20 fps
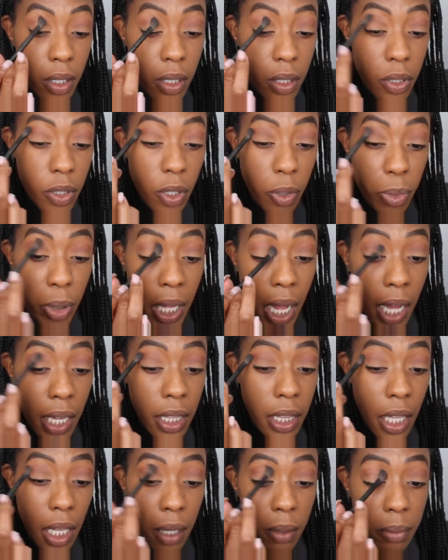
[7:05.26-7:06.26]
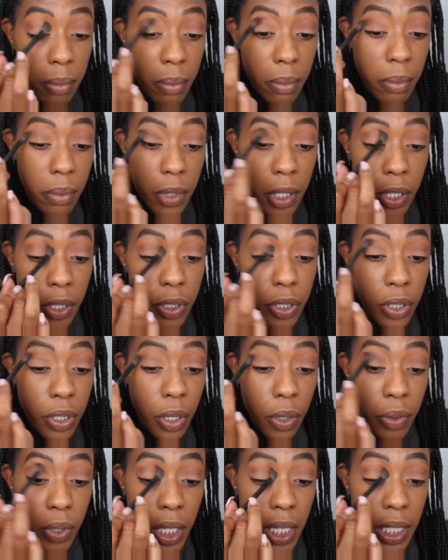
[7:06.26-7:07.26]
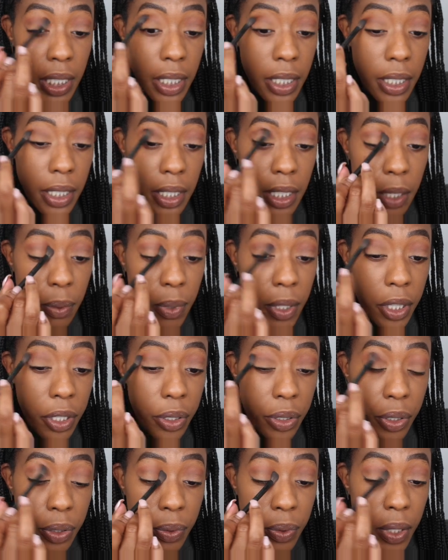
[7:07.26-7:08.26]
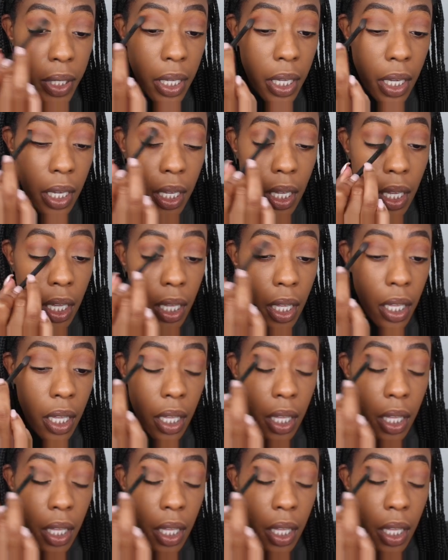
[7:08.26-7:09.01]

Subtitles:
So block them. There's no need to see what they're doing.